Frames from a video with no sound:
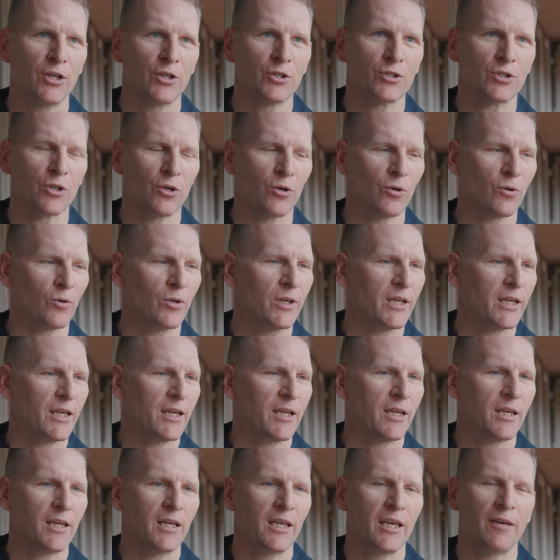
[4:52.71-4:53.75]
So
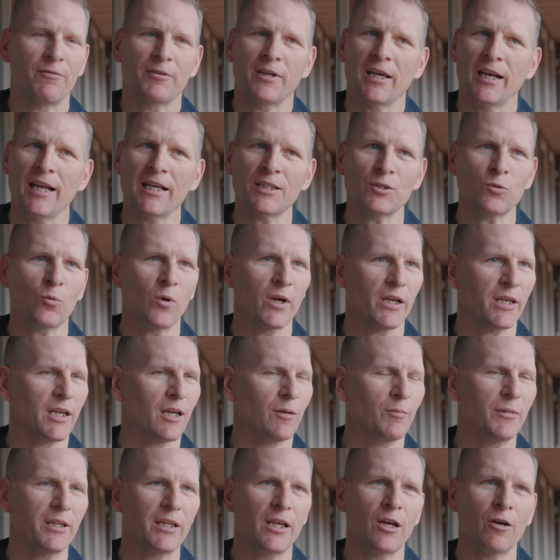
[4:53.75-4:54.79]
if cadets want to
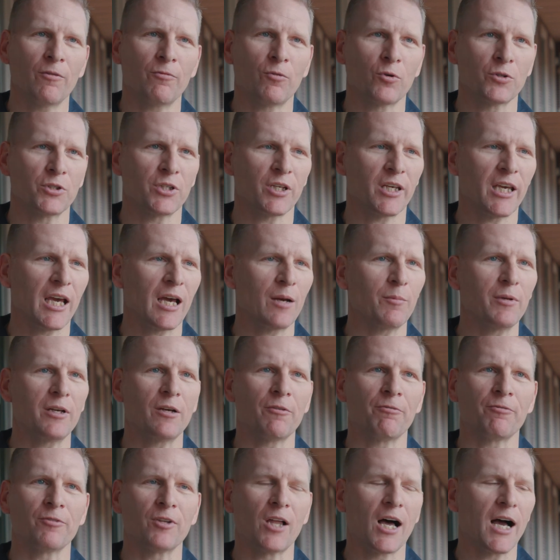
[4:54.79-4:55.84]
come to the Air Force Academy
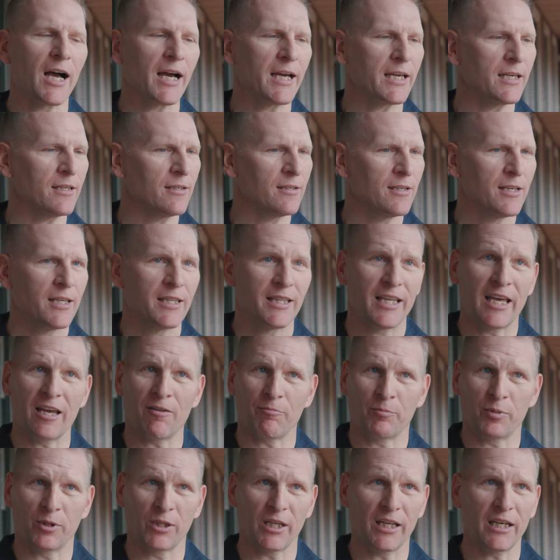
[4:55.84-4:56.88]
to fly, they
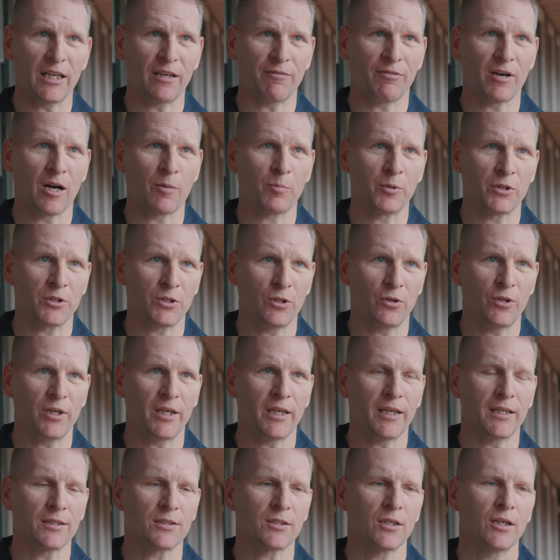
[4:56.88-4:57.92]
have plenty of
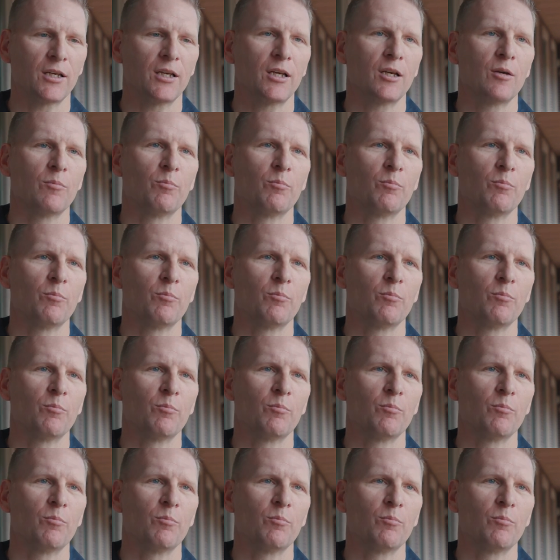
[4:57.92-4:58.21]
opportunities.